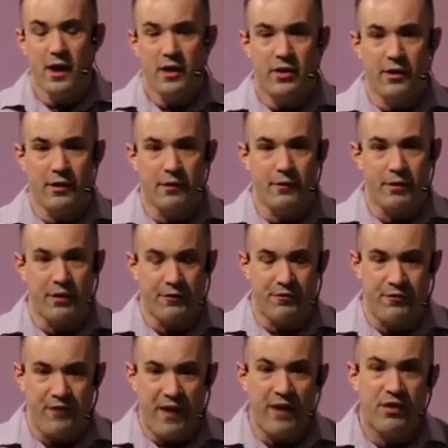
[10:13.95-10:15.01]
the
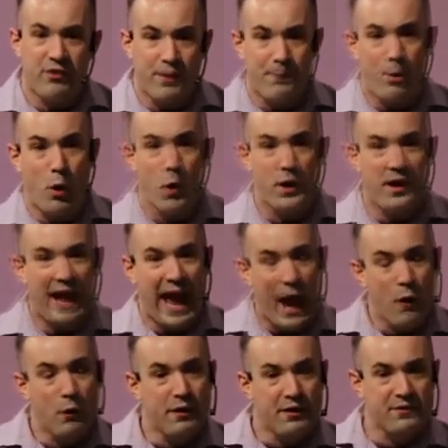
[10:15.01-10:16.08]
faith component
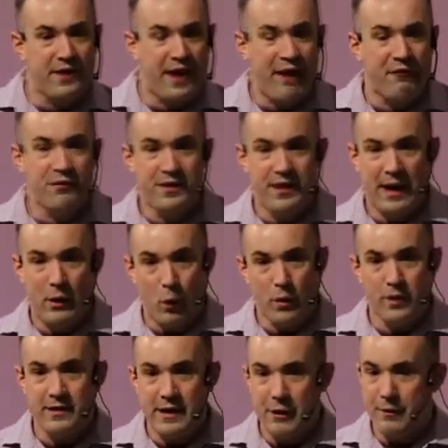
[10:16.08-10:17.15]
out of everyday
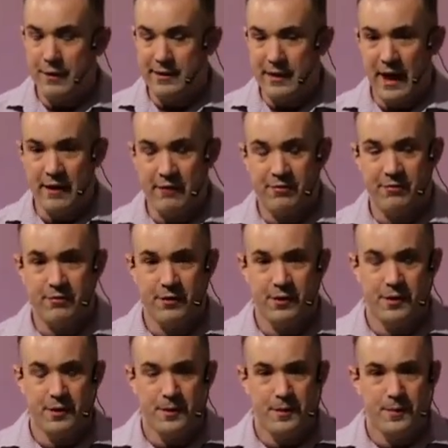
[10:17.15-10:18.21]
ordinary life,
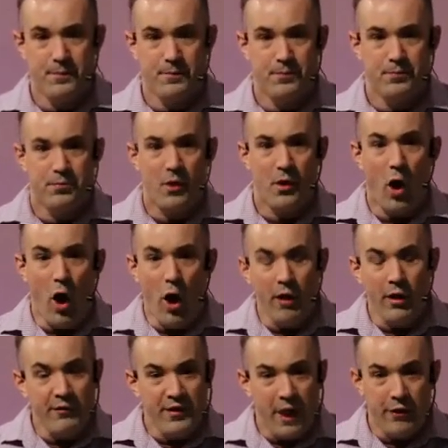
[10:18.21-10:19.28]
all
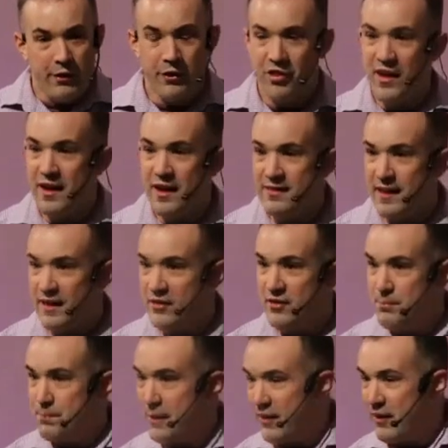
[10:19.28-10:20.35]
of the other things that
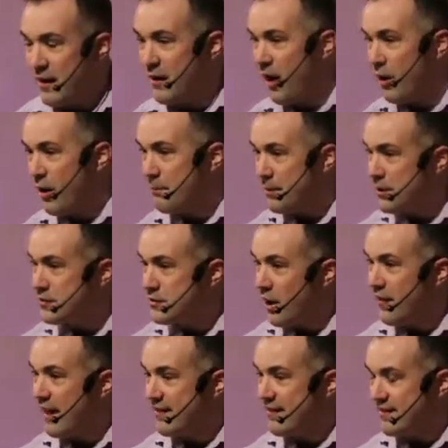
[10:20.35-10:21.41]
that are built on
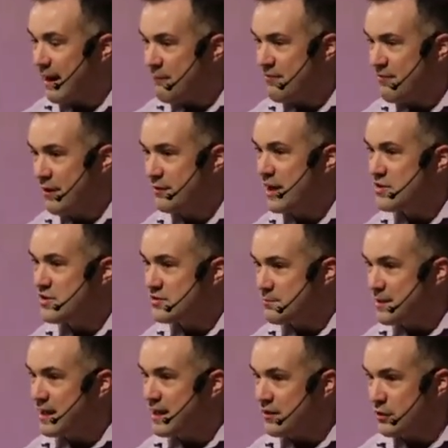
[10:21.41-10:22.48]
that same foundation
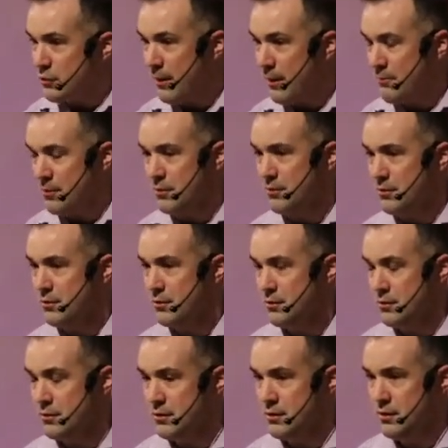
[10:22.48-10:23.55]
begin to crumble.
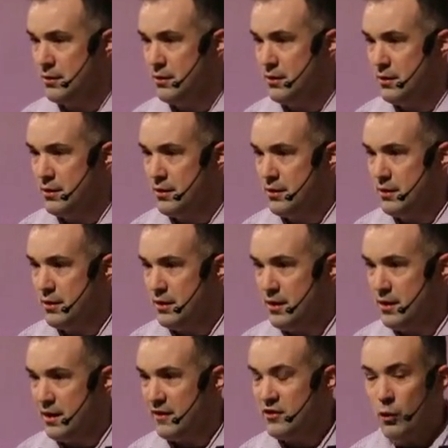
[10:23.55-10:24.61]

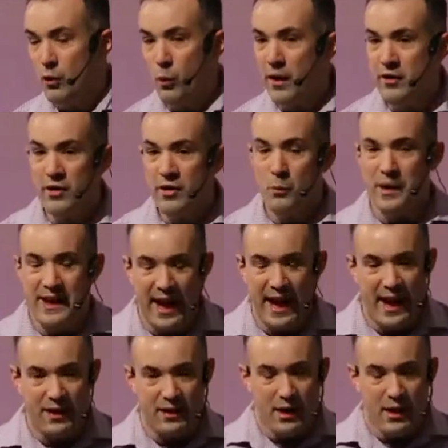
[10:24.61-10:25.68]
It's no wonder that we
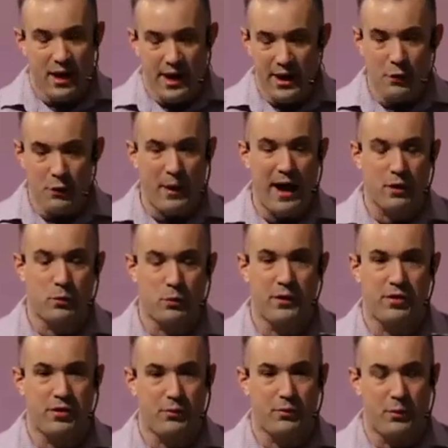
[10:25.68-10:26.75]
can't interact
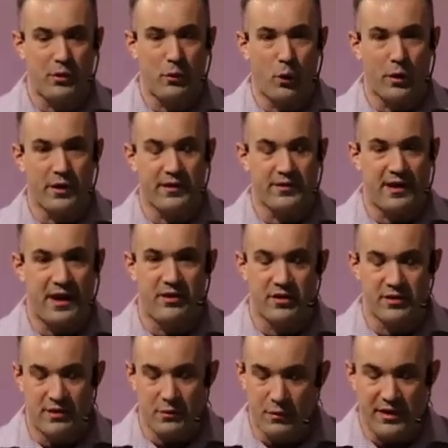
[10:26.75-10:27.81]
with organizations
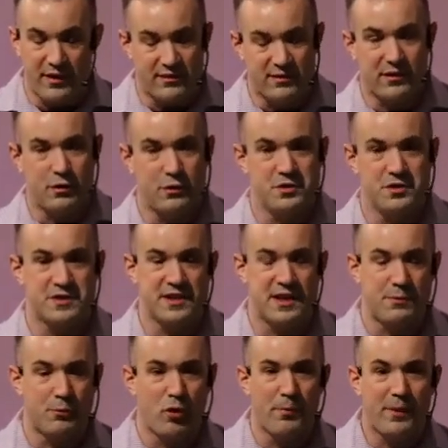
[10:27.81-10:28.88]
and with institutions
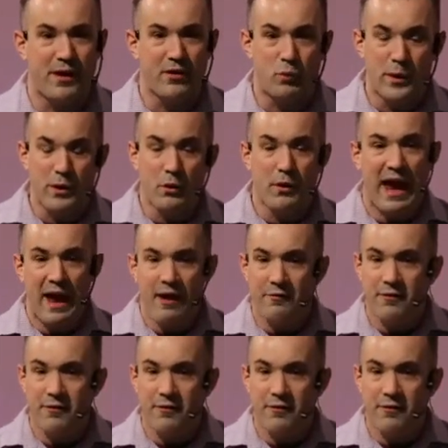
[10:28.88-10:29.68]
anymore, because we don't have